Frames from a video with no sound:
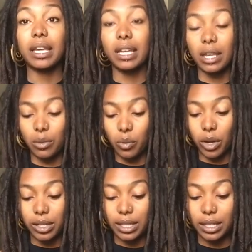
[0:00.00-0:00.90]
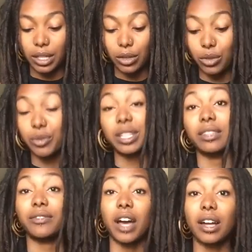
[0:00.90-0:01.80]
it works as a uterine
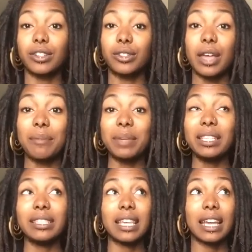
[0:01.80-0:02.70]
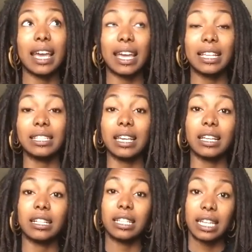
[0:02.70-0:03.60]
lavage. So that means that it aids
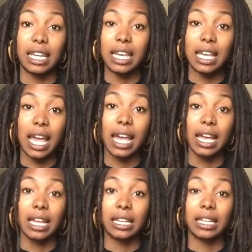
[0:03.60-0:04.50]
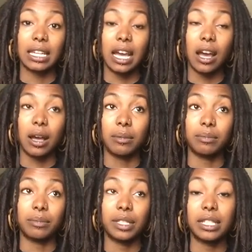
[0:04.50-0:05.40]
in cleaning and
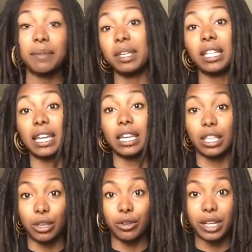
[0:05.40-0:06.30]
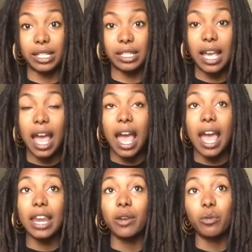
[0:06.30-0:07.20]
stimulating the uterus.
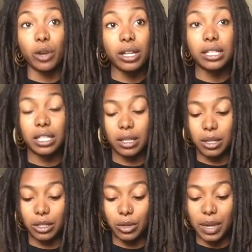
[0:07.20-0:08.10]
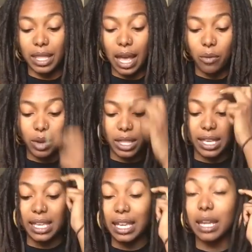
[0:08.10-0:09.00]
And it works doing that with
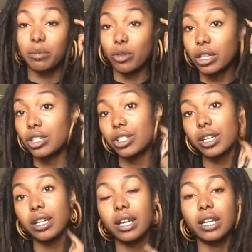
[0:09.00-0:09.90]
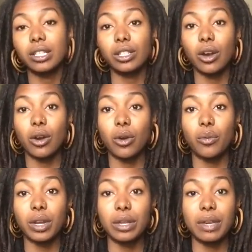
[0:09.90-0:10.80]
heat and moisture. So
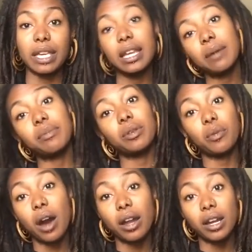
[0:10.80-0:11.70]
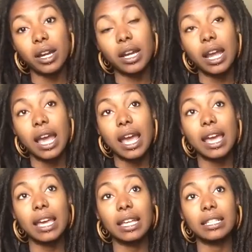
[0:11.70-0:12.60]
when you heat up the water,
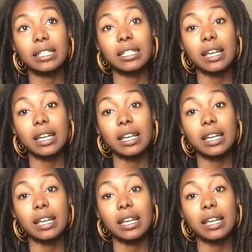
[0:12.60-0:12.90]
it